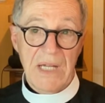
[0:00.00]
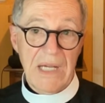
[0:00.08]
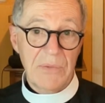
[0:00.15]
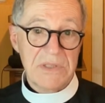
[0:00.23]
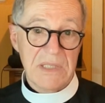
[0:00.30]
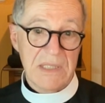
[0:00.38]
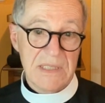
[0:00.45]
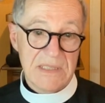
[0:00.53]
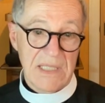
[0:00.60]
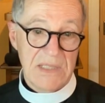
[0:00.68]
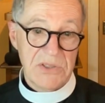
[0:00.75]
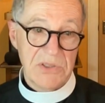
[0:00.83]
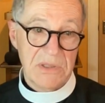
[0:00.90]
when I was at
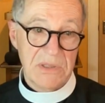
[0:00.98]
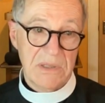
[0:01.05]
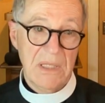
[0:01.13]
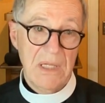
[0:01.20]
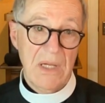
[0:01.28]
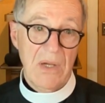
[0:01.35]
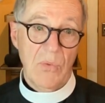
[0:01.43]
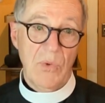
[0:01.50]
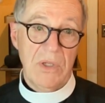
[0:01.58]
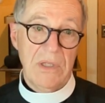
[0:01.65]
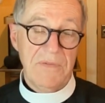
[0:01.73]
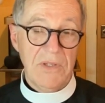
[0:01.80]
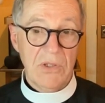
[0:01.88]
Ascension,
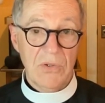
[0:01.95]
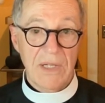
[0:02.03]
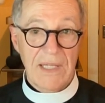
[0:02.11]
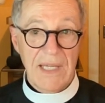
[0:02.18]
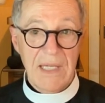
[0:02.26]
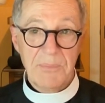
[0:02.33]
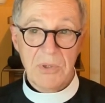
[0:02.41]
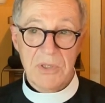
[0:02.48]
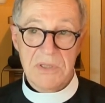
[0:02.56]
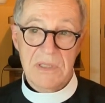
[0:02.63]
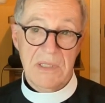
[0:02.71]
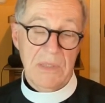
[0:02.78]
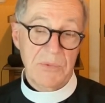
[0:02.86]
when if you were a gay
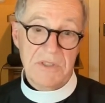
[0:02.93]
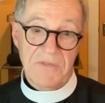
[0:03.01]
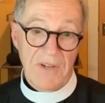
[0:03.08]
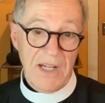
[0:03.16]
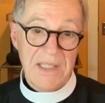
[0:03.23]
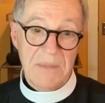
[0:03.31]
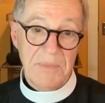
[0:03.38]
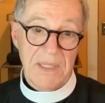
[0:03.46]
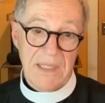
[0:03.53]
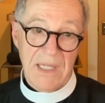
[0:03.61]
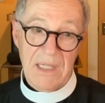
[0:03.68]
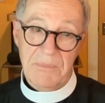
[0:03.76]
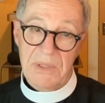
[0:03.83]
person, it was fine to be
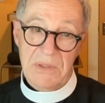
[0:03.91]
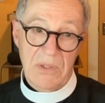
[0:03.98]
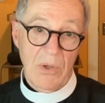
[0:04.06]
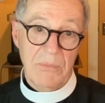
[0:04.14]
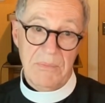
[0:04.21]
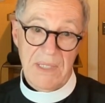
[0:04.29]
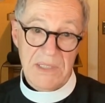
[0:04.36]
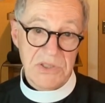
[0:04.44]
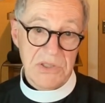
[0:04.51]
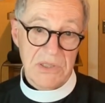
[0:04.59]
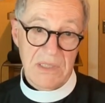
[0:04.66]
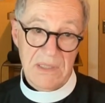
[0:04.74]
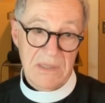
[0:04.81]
gay, but don't
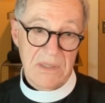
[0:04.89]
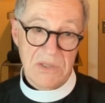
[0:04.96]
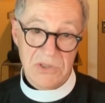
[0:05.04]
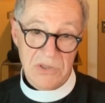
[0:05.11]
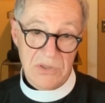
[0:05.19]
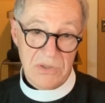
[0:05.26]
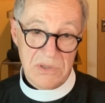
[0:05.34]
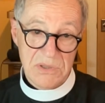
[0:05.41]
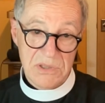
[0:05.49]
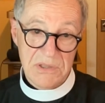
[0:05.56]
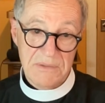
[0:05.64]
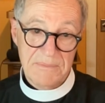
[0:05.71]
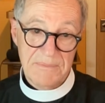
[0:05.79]
mention it in the
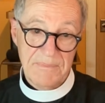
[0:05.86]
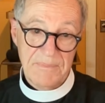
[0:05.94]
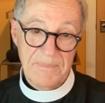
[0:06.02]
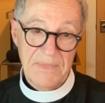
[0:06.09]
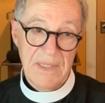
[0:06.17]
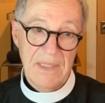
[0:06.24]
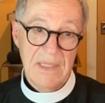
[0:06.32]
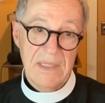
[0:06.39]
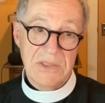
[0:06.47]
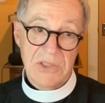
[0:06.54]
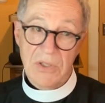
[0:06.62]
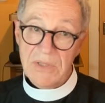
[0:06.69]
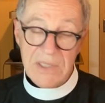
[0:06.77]
church.
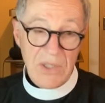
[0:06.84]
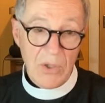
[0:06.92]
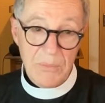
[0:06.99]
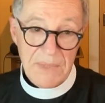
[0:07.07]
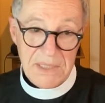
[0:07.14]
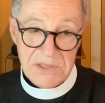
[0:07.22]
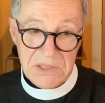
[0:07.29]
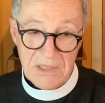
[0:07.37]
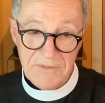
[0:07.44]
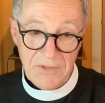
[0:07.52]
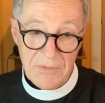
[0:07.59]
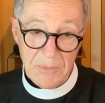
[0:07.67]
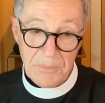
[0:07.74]
Certainly don't mention
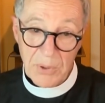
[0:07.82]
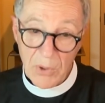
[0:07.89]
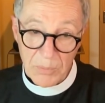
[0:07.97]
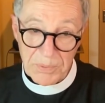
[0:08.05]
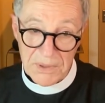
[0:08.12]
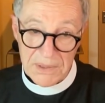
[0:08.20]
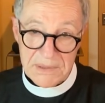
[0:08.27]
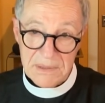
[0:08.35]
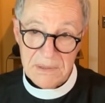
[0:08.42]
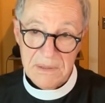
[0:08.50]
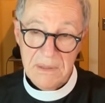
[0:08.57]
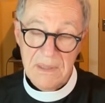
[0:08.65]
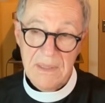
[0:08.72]
it from the pulpit.
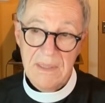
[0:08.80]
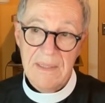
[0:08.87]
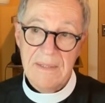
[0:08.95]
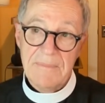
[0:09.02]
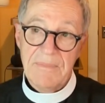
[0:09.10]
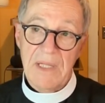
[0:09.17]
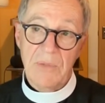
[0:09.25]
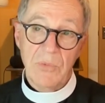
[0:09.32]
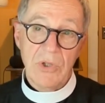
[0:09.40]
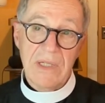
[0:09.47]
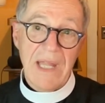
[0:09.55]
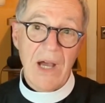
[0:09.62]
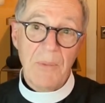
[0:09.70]
And
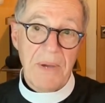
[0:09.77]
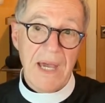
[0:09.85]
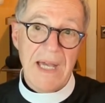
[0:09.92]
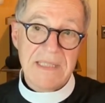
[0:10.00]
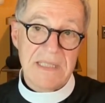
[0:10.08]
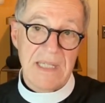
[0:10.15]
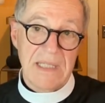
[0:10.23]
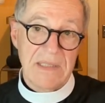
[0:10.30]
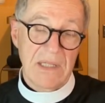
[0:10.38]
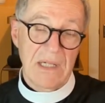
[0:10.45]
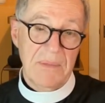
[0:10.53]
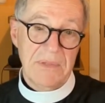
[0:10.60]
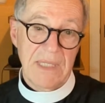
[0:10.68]
we're now past that
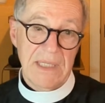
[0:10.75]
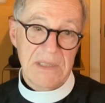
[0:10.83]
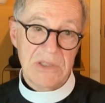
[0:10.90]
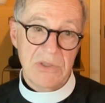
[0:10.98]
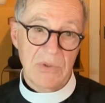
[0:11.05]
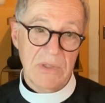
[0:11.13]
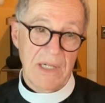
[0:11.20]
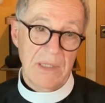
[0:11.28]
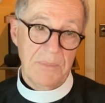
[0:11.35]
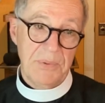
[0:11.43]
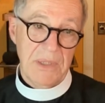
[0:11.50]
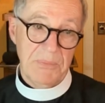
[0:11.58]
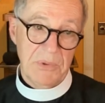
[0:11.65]
time, thanks to a lot of
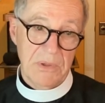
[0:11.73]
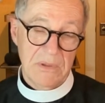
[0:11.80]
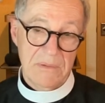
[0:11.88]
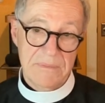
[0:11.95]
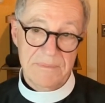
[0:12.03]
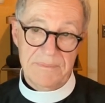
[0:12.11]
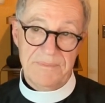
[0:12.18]
people.